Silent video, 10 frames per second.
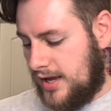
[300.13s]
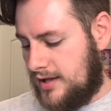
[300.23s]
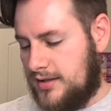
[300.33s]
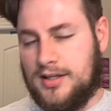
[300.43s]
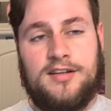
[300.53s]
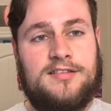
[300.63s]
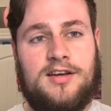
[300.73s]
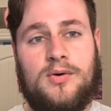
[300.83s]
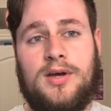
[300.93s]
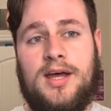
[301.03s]
yeah, let's
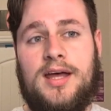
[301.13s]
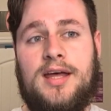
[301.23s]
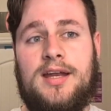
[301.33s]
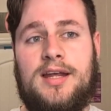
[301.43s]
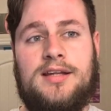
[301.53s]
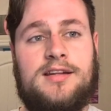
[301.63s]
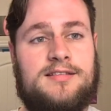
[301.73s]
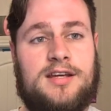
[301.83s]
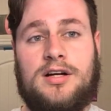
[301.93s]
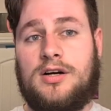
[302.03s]
go ahead and
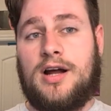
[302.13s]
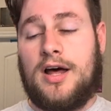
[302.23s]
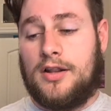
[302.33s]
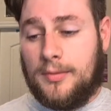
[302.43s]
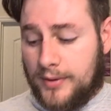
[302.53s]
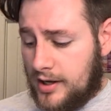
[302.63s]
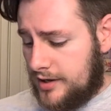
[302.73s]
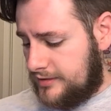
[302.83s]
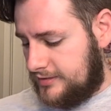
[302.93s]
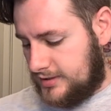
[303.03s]
let's get her out of the
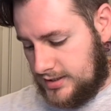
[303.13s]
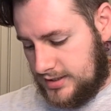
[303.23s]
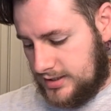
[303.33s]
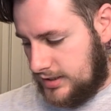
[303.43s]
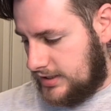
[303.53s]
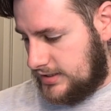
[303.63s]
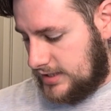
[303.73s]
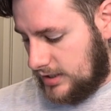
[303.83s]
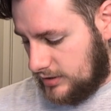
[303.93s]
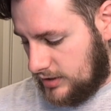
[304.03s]
box and let's
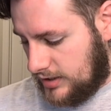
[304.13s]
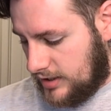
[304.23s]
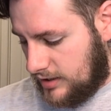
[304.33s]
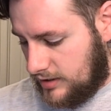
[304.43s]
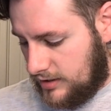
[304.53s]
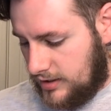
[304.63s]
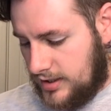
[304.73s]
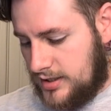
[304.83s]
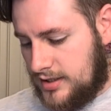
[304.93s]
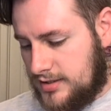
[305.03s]
take a look at her.
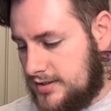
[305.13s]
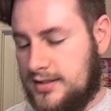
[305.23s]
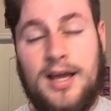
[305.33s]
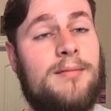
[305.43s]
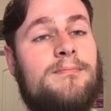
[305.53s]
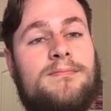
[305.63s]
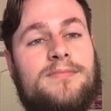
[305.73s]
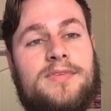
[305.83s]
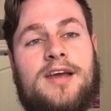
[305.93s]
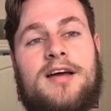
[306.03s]
And yeah,
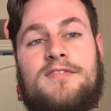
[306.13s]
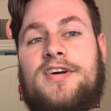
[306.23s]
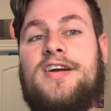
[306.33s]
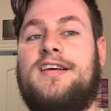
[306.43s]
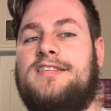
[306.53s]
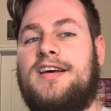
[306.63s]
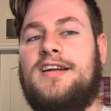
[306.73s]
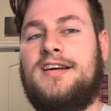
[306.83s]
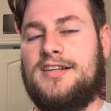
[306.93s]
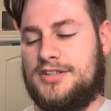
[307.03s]
I'm very
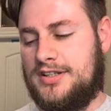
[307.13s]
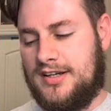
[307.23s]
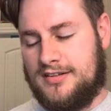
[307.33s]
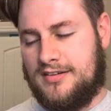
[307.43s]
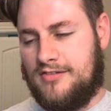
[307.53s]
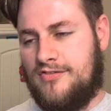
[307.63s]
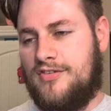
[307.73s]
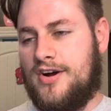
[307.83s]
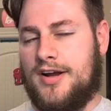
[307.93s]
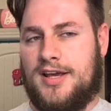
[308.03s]
excited because she is
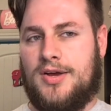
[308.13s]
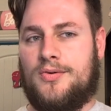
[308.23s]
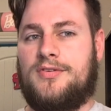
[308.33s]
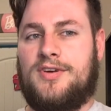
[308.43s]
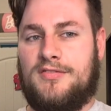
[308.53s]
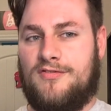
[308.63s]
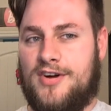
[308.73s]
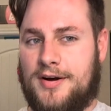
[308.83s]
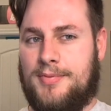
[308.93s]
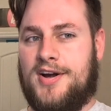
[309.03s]
very cute and
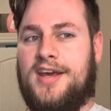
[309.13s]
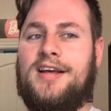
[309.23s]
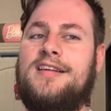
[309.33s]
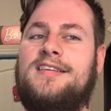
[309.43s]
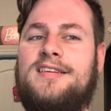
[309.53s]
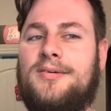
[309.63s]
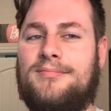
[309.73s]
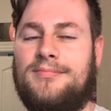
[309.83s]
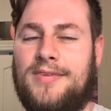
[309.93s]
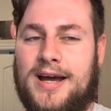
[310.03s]
very pretty. So
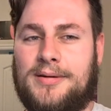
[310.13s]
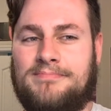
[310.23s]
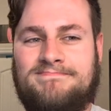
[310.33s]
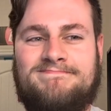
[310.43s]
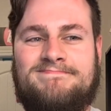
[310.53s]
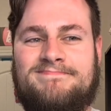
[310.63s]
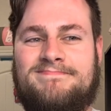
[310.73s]
yeah.